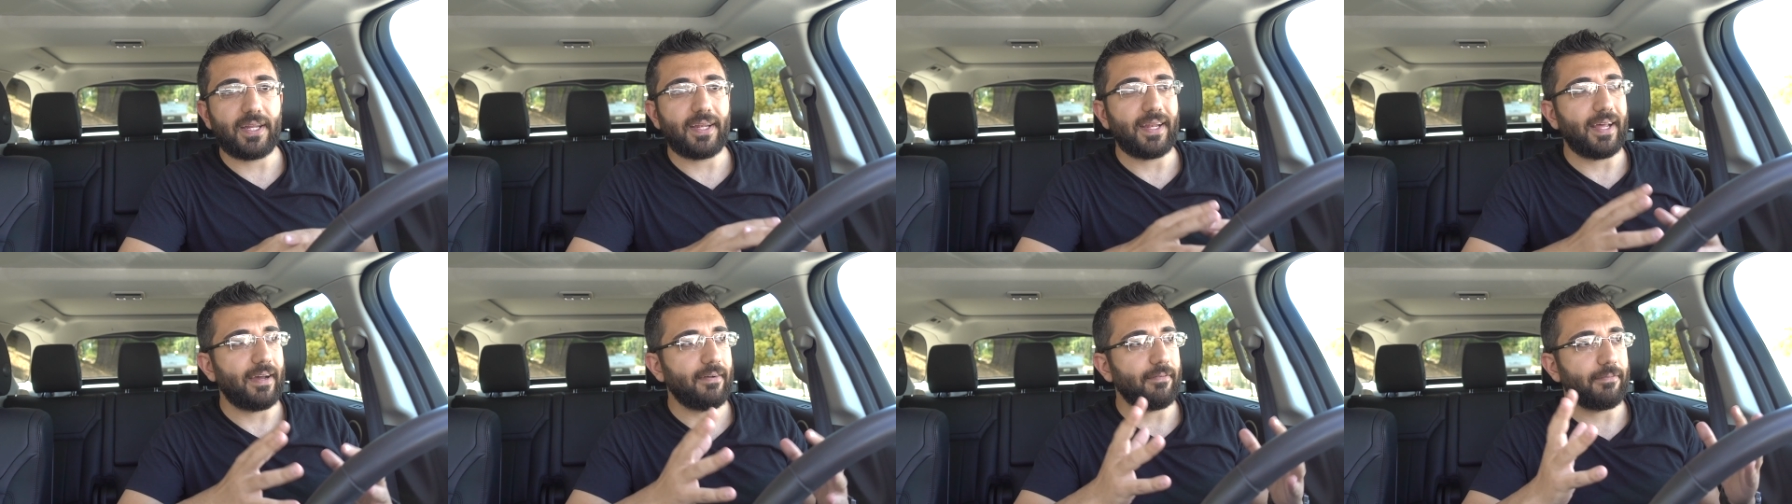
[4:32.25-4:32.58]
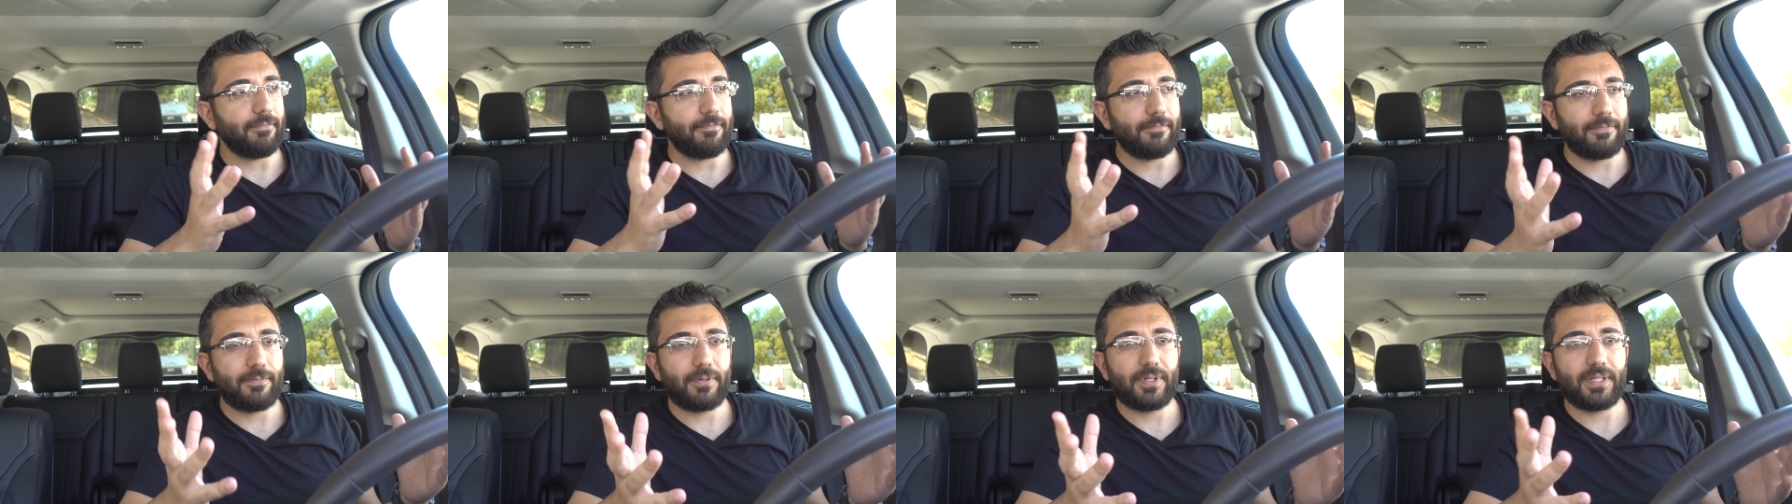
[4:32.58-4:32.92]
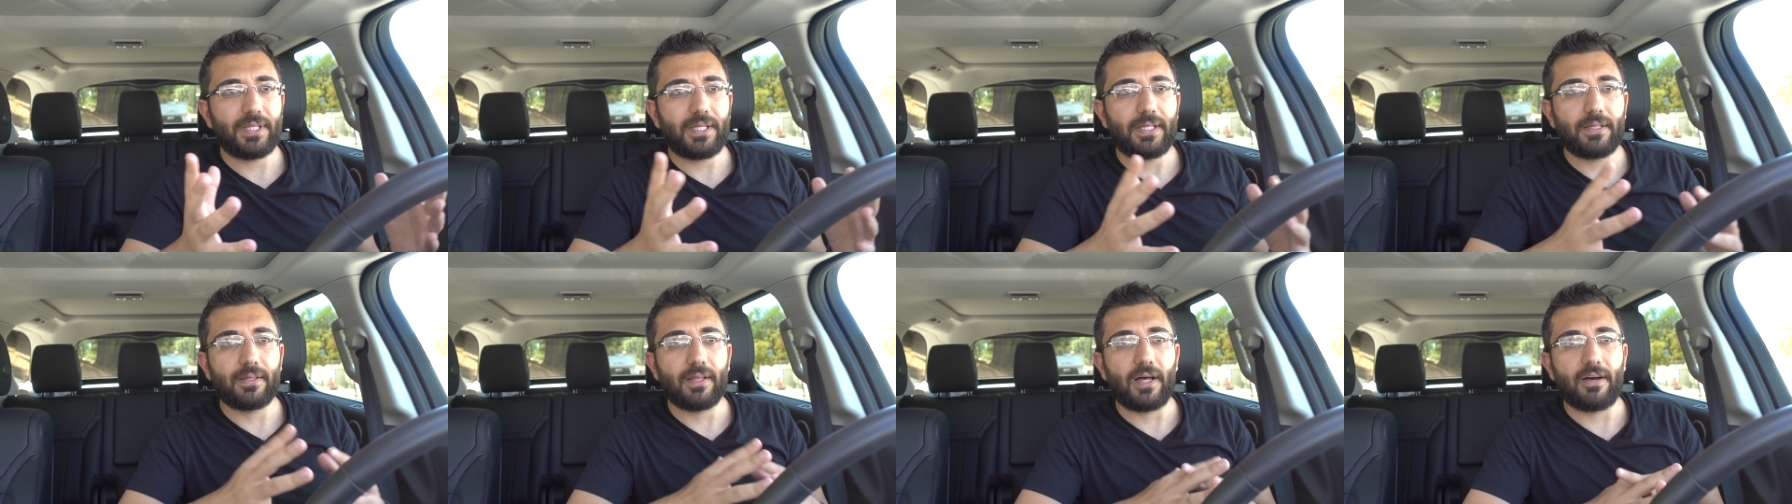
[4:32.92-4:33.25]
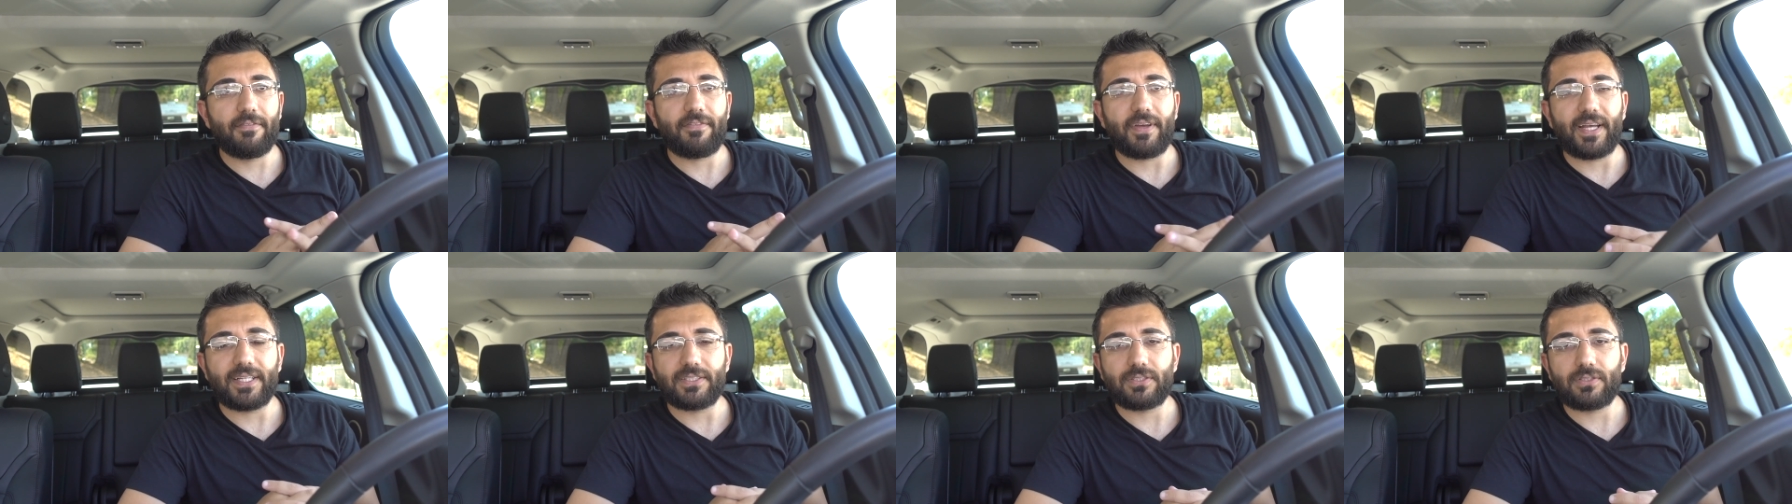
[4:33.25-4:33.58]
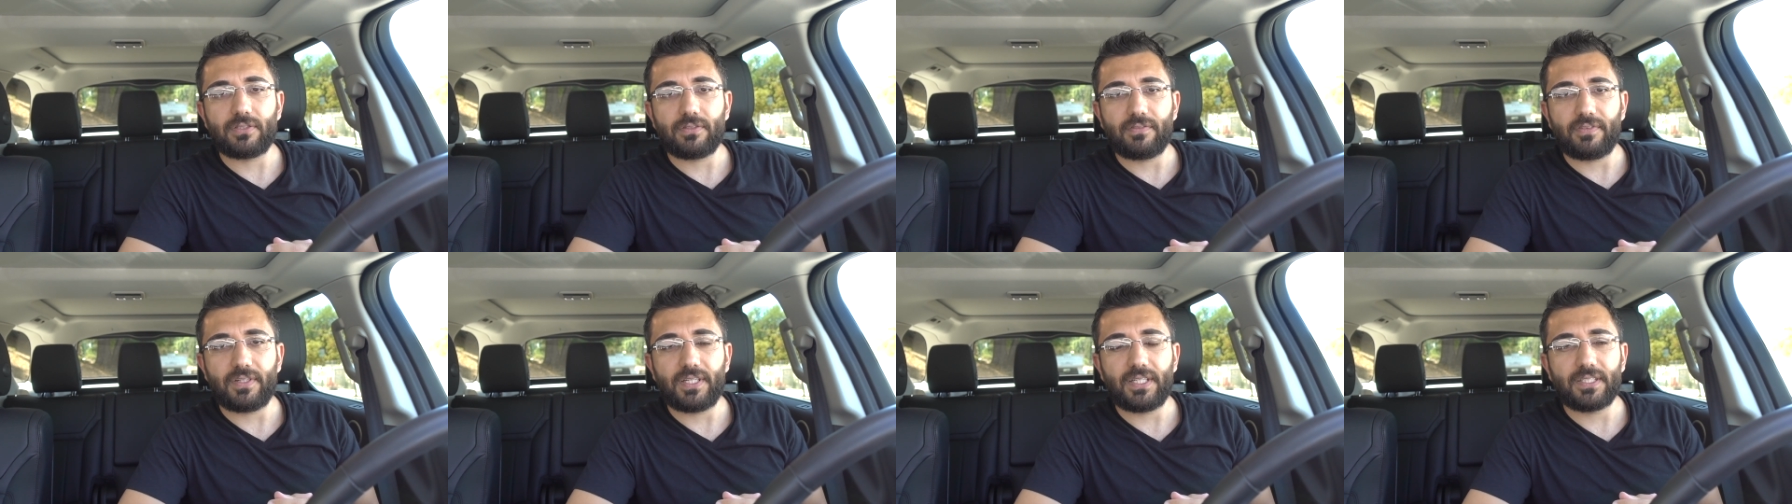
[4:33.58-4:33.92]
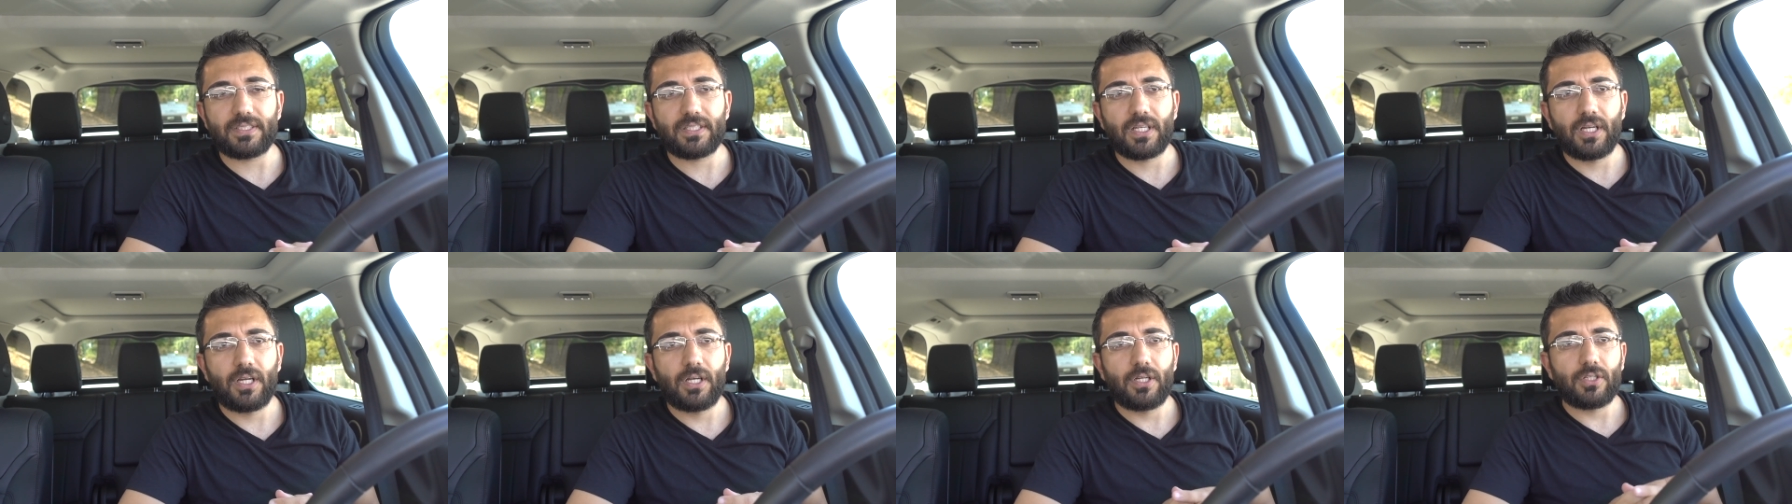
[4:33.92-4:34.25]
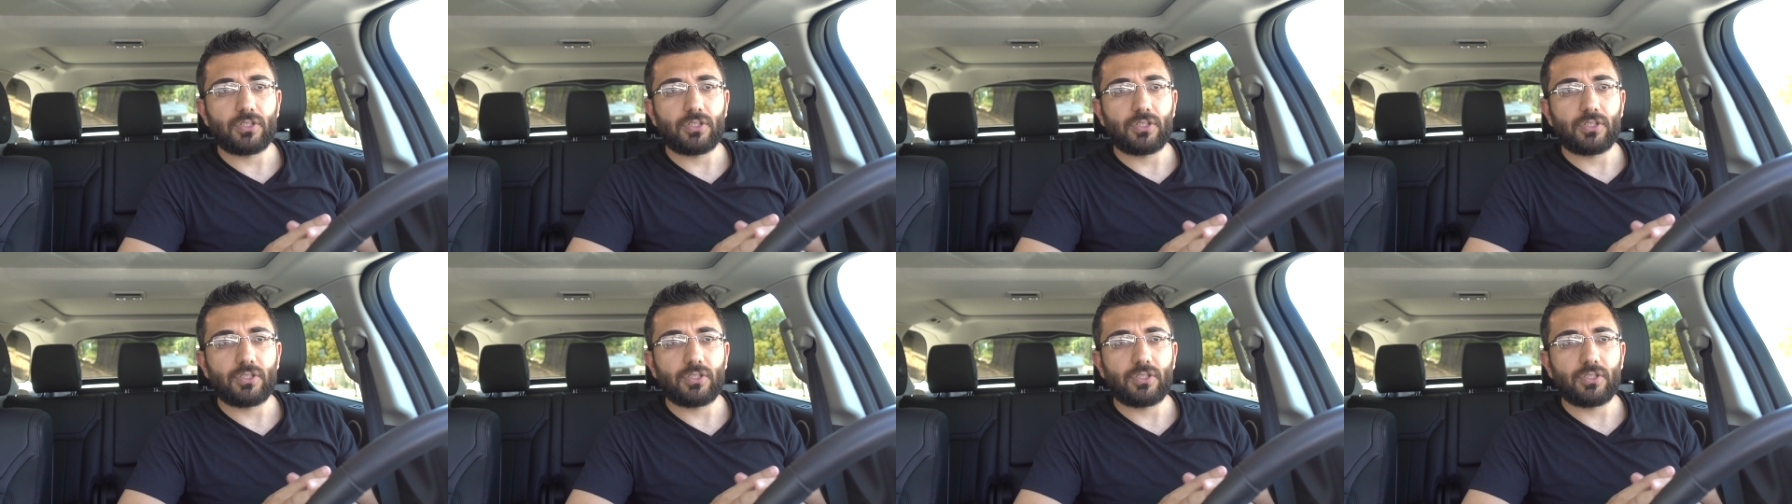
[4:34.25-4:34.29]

and I really love SUVs.